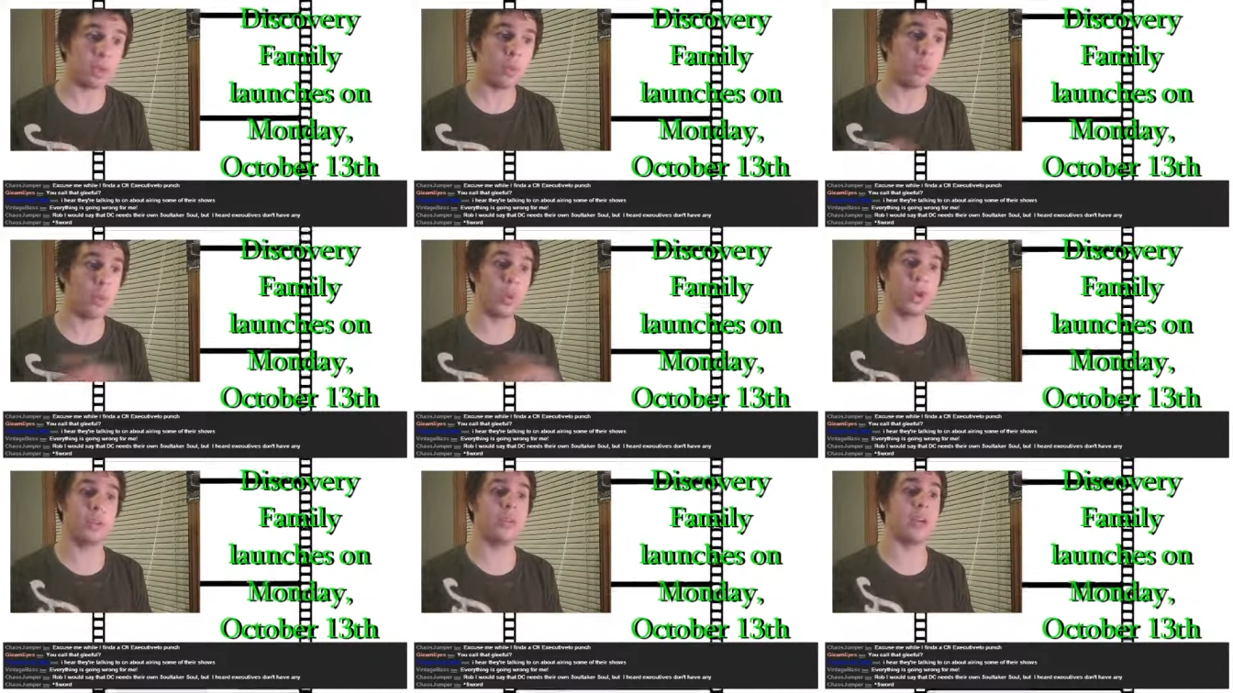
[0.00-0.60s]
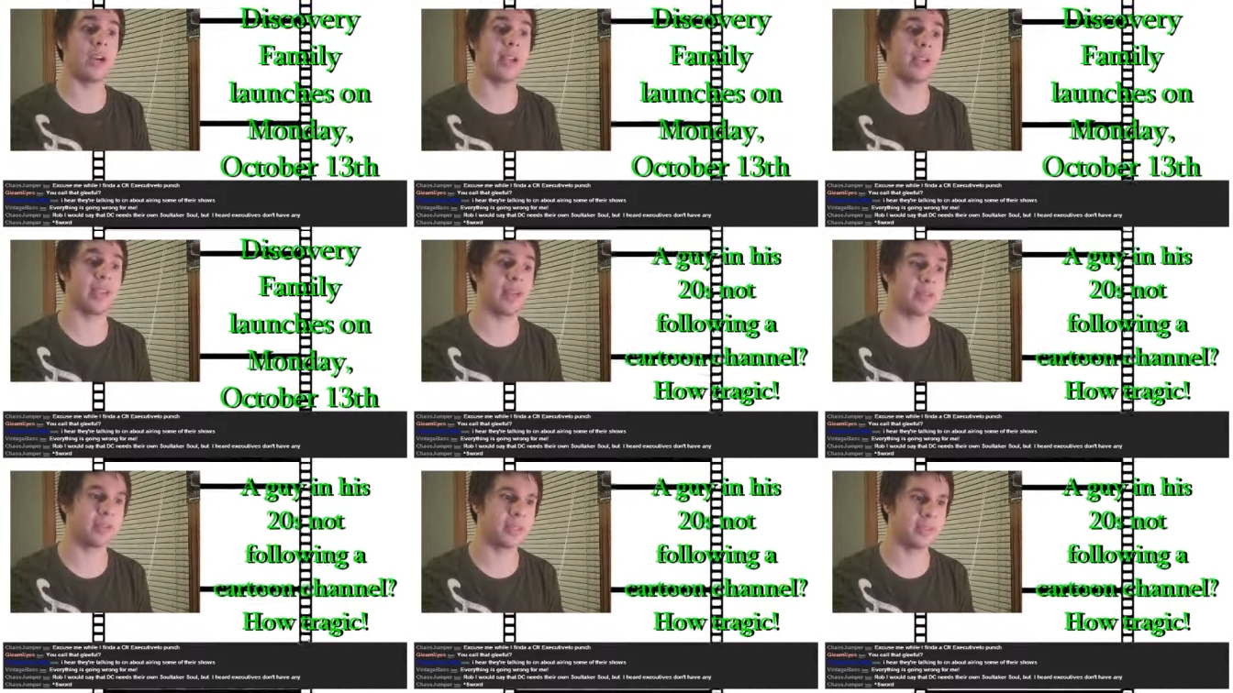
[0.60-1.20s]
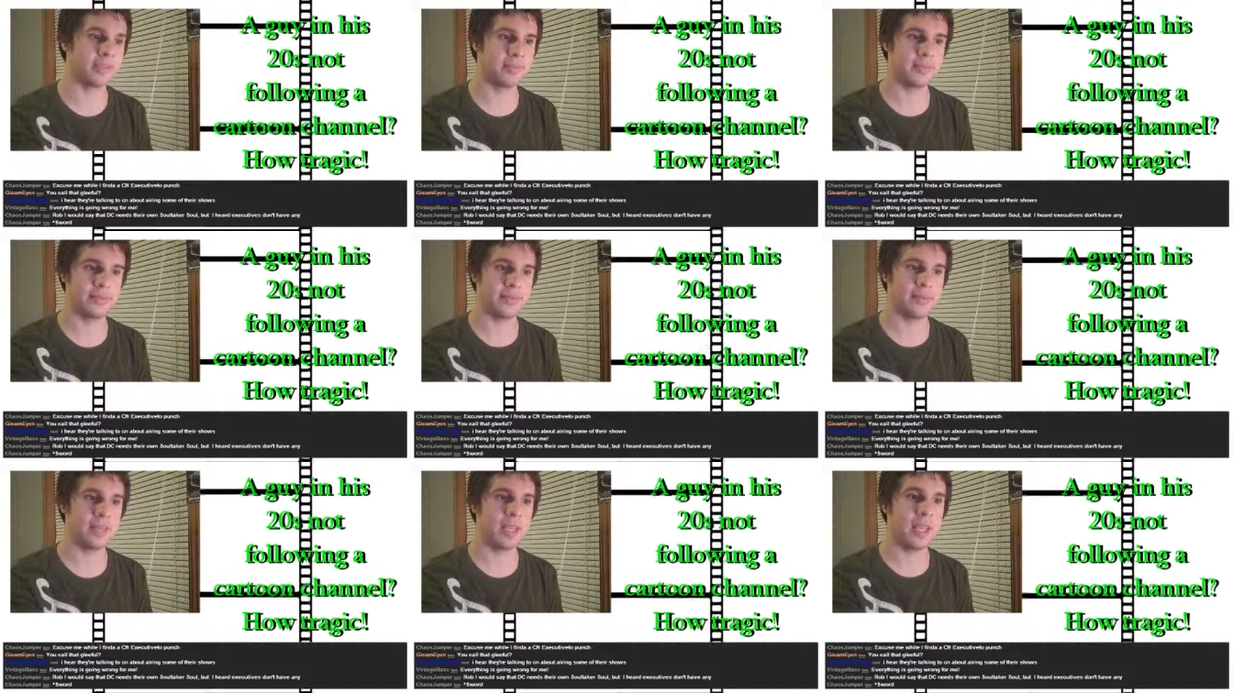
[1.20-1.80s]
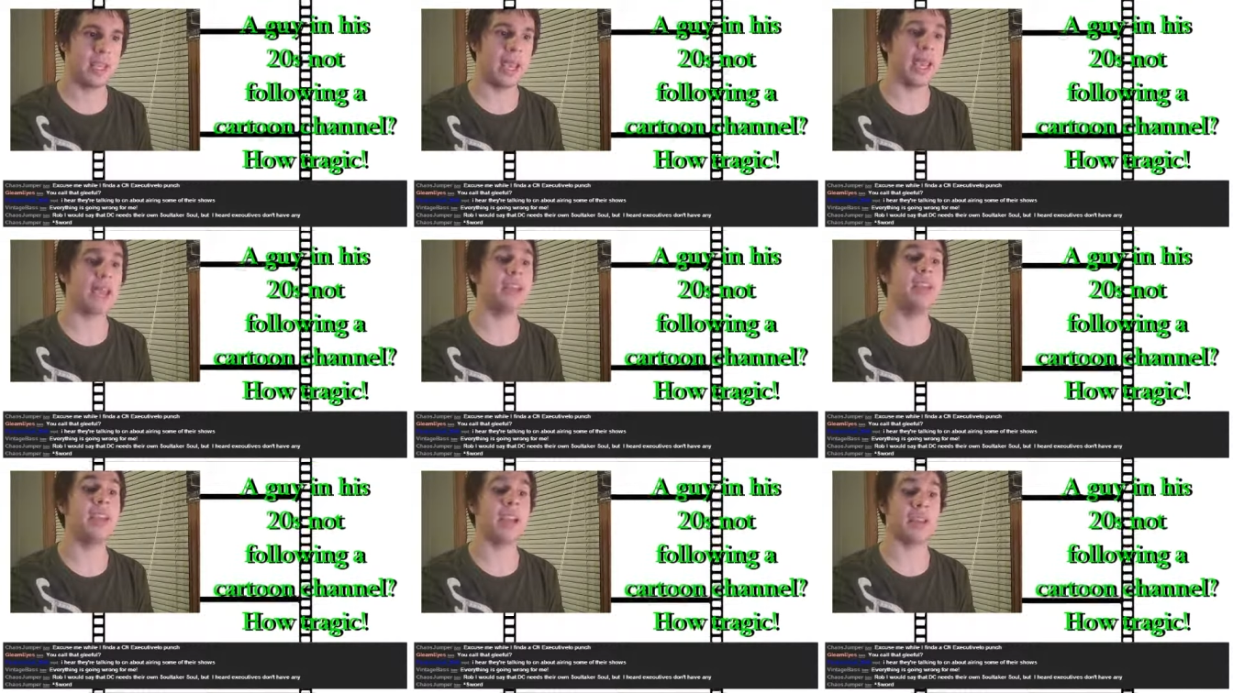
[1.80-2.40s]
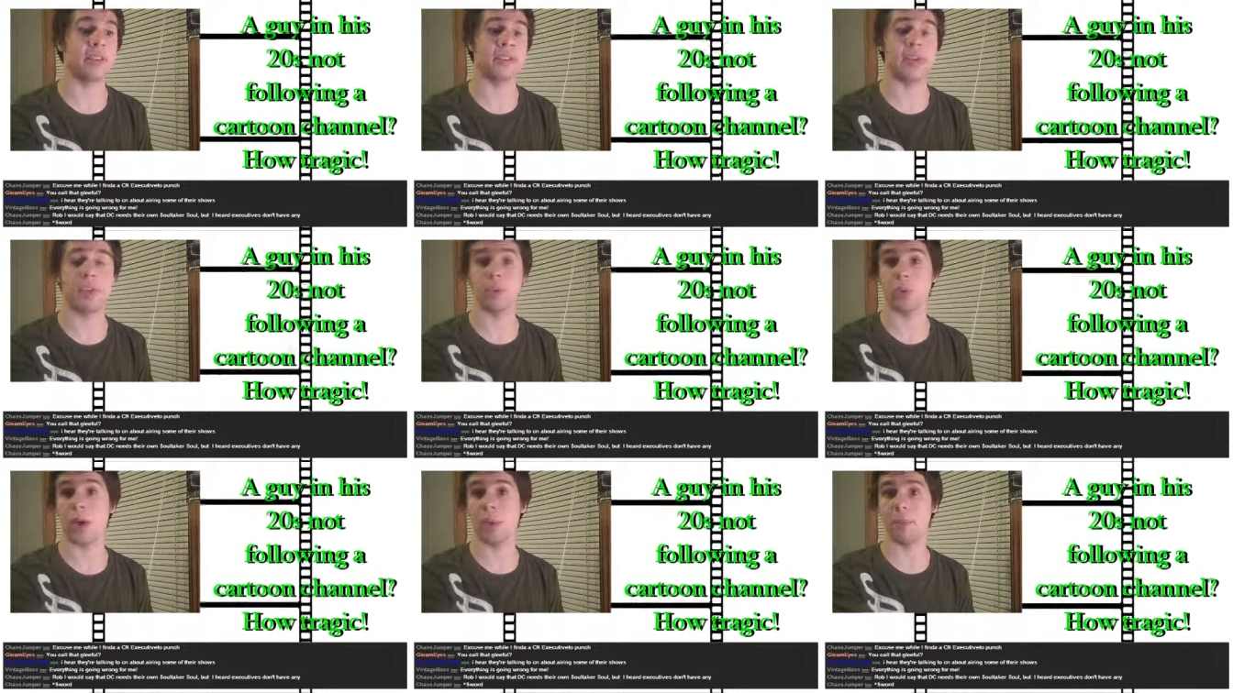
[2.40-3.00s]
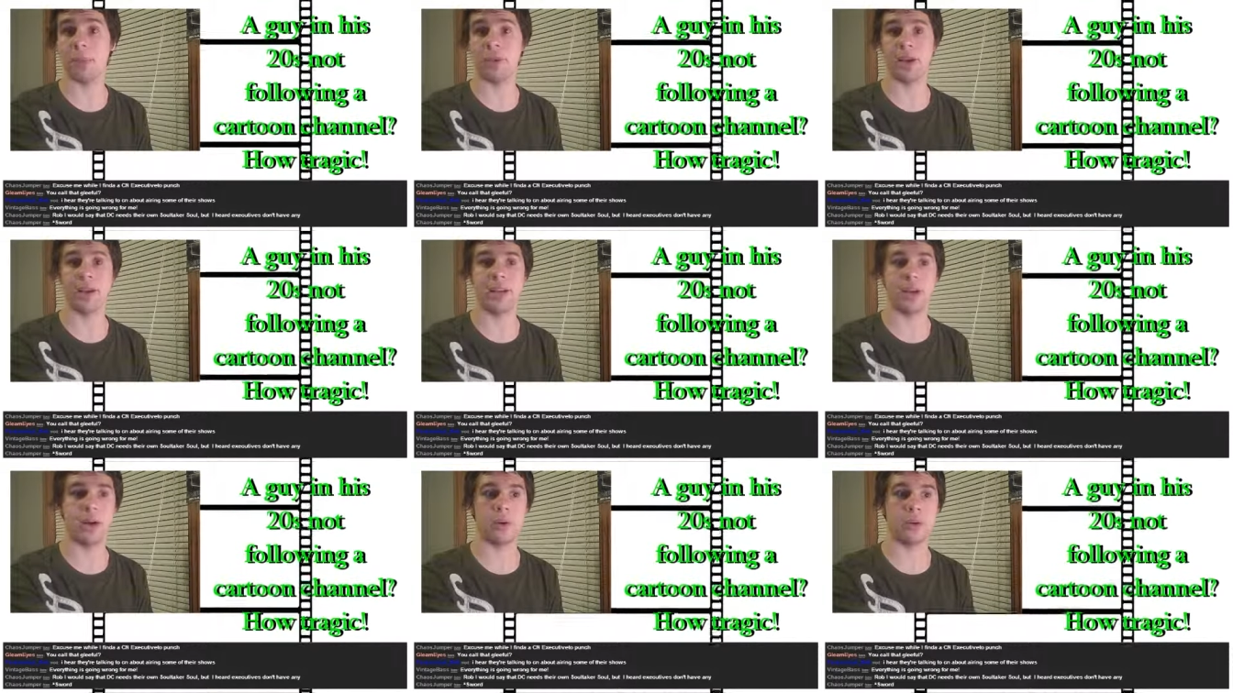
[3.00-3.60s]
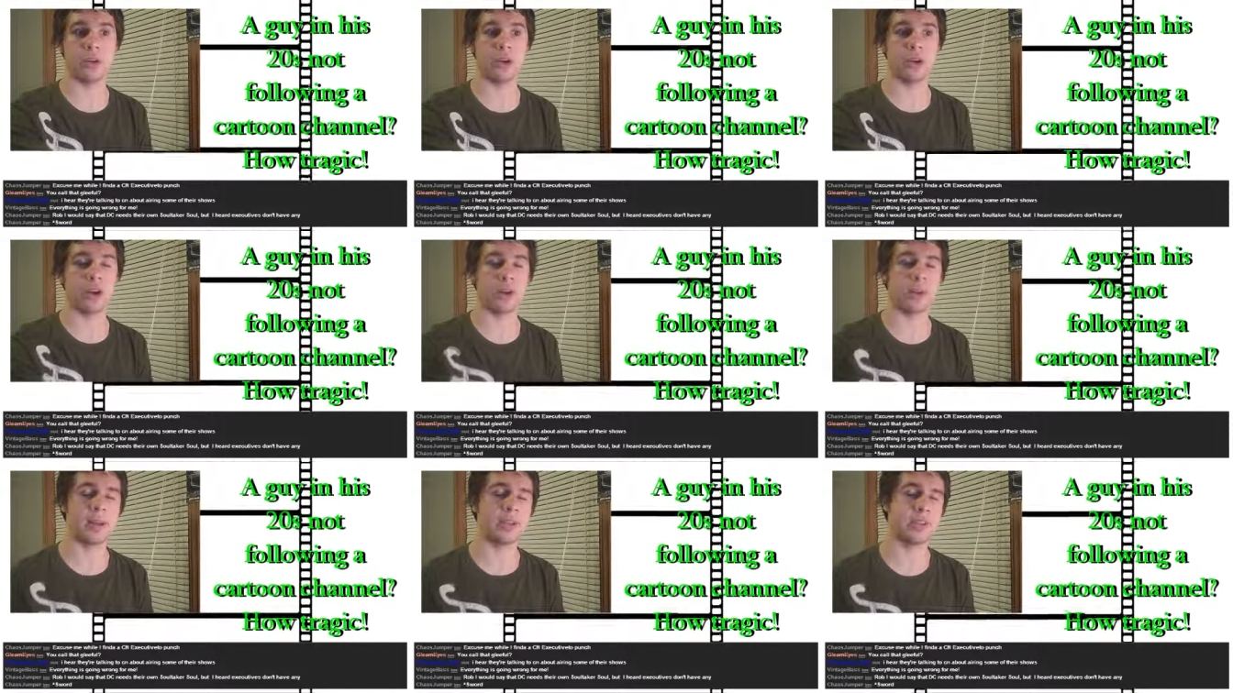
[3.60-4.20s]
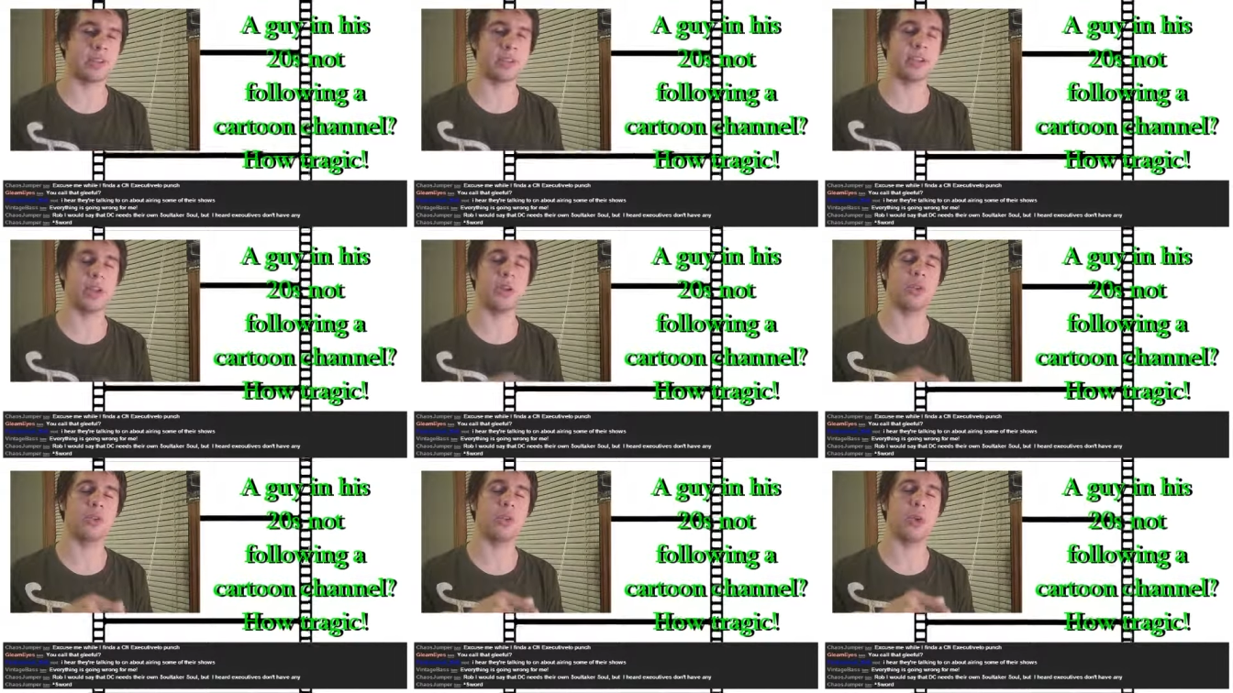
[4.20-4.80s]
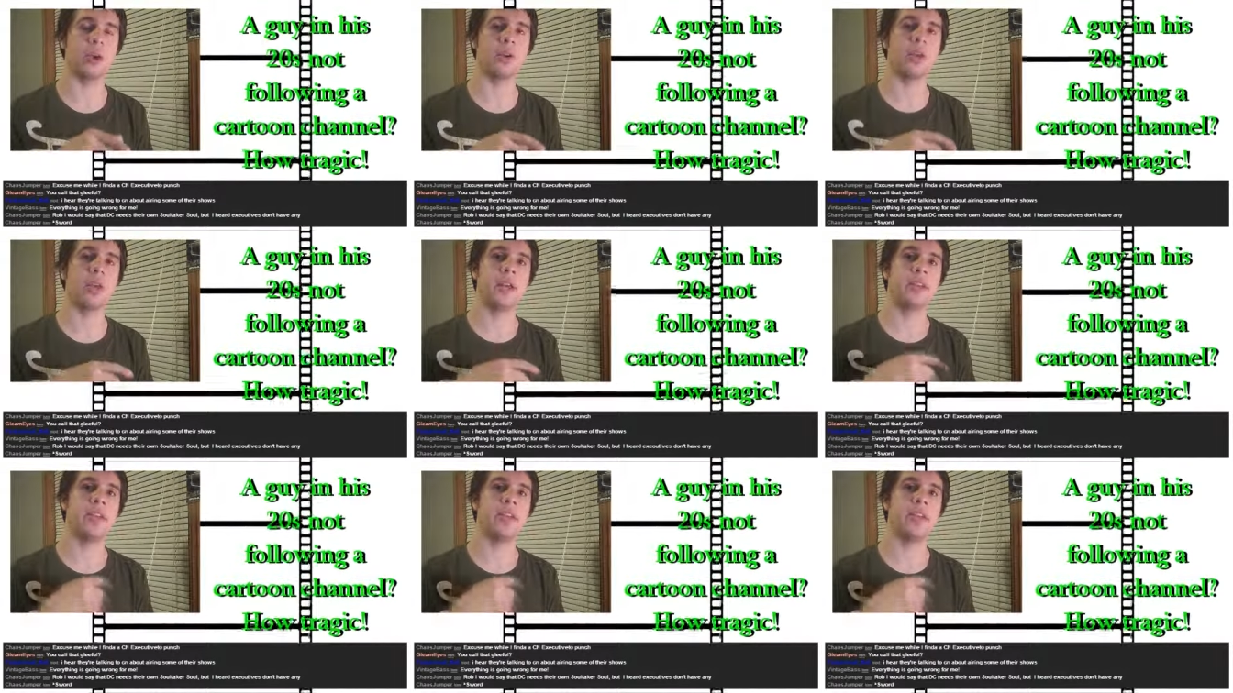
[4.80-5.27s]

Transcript: we'll find out. And yes, as Rob pointed out, and I heard about this elsewhere,